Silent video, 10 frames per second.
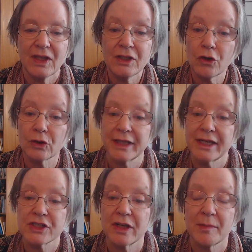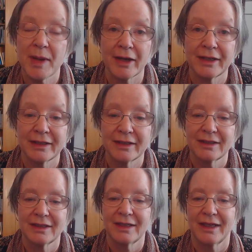He told Asia about it,
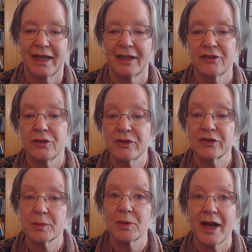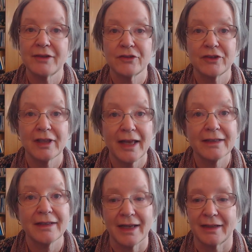and to his surprise, she liked the